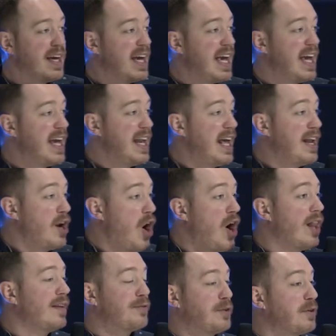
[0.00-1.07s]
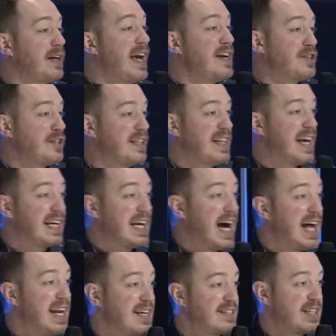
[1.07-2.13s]
in all of creation that
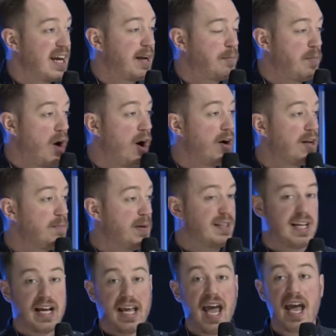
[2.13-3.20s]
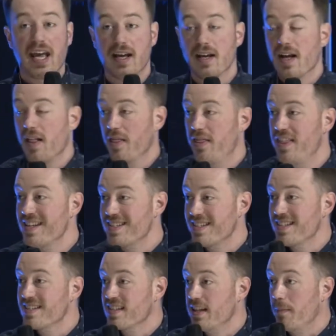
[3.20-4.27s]
God has like already been like, hey, this
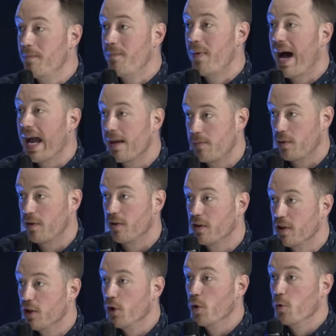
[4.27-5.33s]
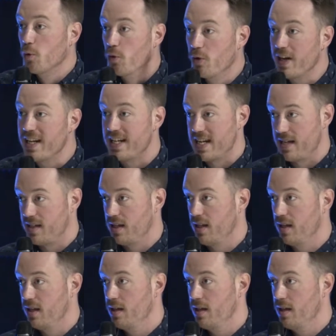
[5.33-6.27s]
is the Bible. Read it.